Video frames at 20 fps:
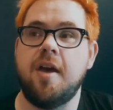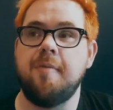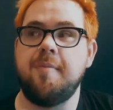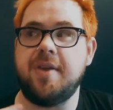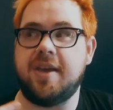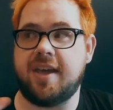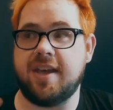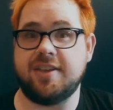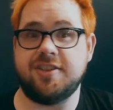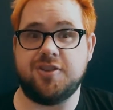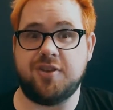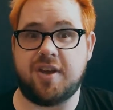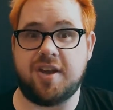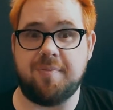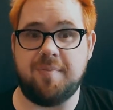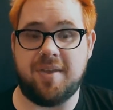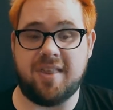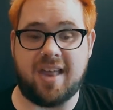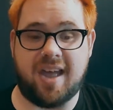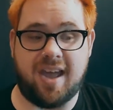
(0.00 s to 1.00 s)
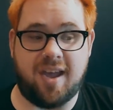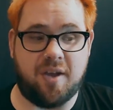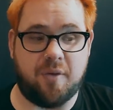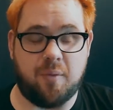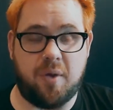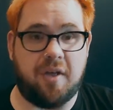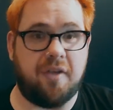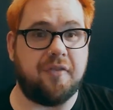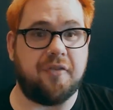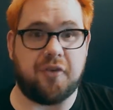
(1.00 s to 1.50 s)
because you can be like,
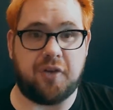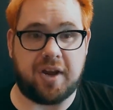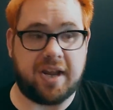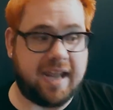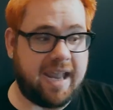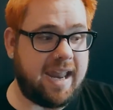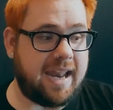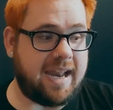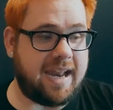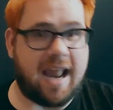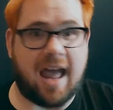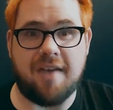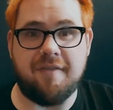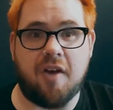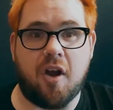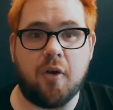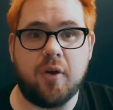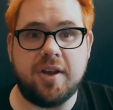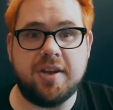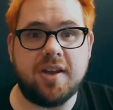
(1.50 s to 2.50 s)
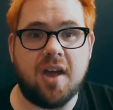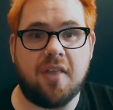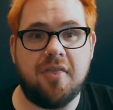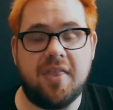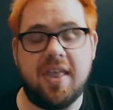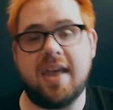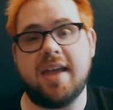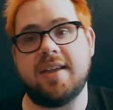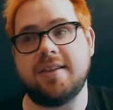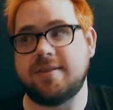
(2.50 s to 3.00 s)
well, forget it. I've already done
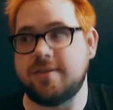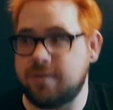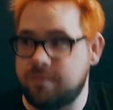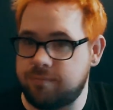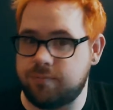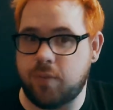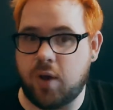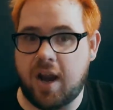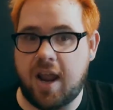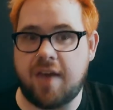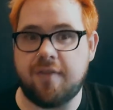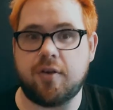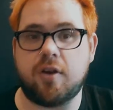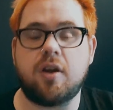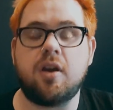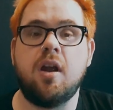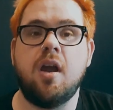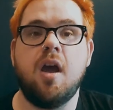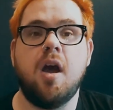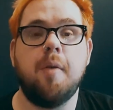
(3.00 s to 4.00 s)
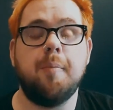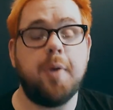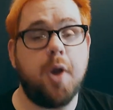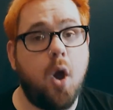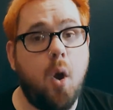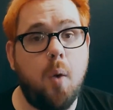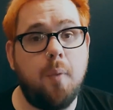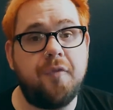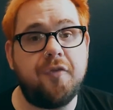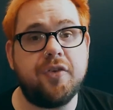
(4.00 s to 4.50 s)
this, whatever. But
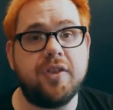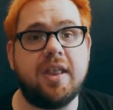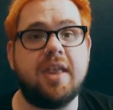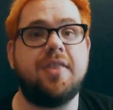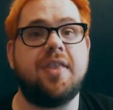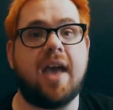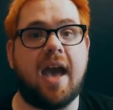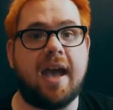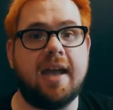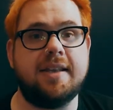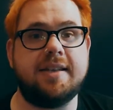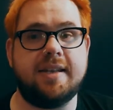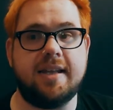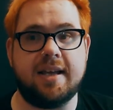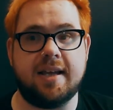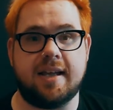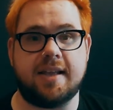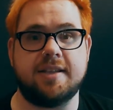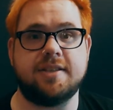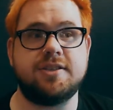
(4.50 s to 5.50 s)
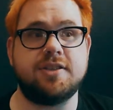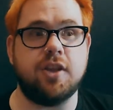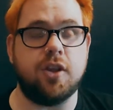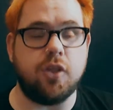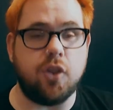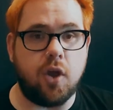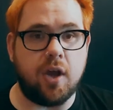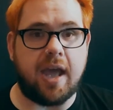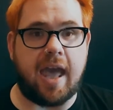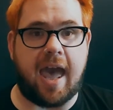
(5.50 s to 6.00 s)
hopefully the idea is to
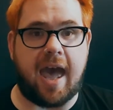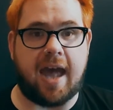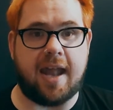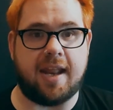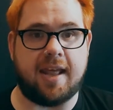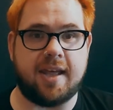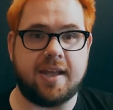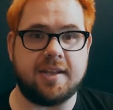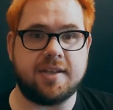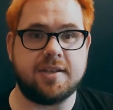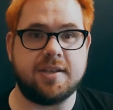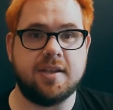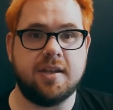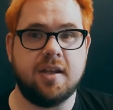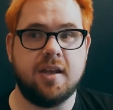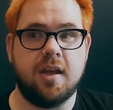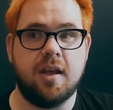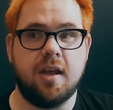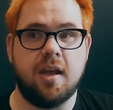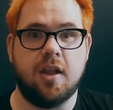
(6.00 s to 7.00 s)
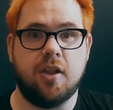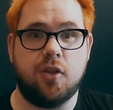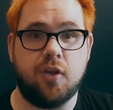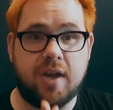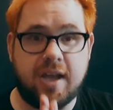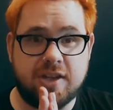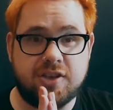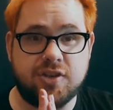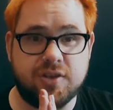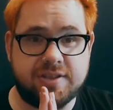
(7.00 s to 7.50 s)
look at it,
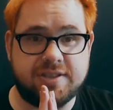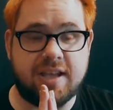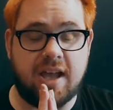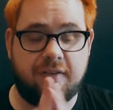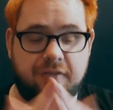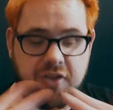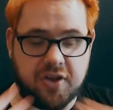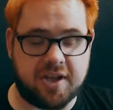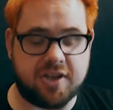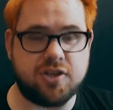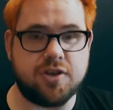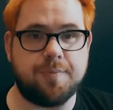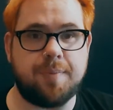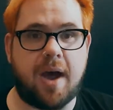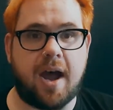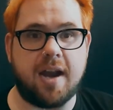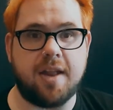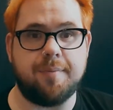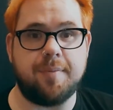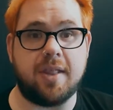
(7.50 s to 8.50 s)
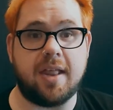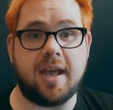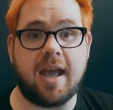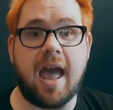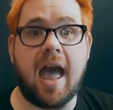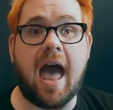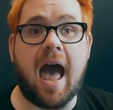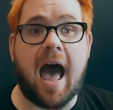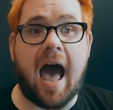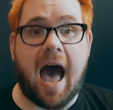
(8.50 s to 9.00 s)
look at yourself, look at your body and be like,
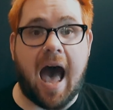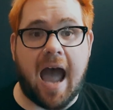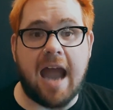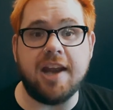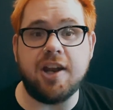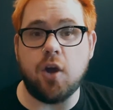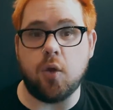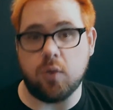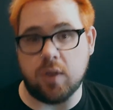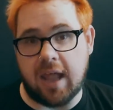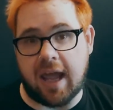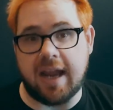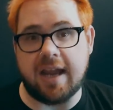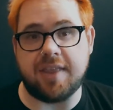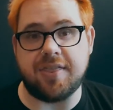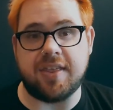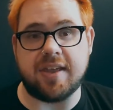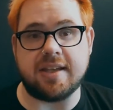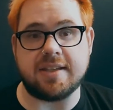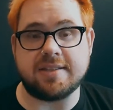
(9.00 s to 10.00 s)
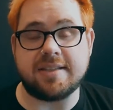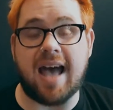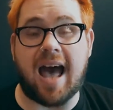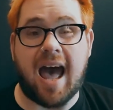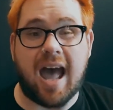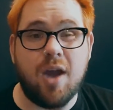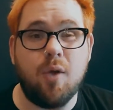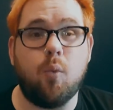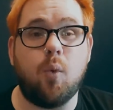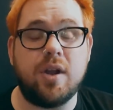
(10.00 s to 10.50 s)
I don't like this.
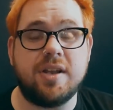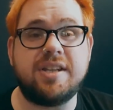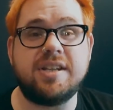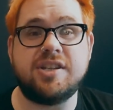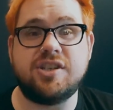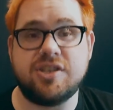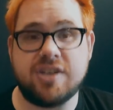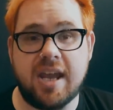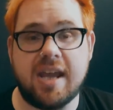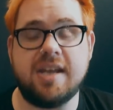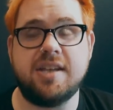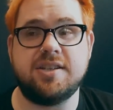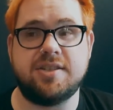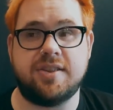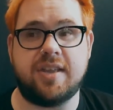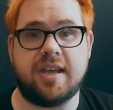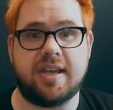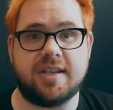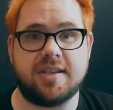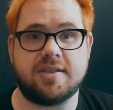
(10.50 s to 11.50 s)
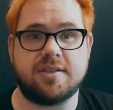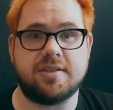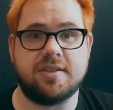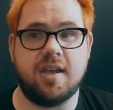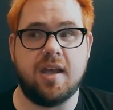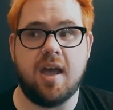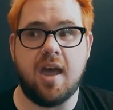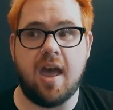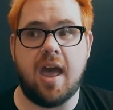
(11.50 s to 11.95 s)
I want to change this.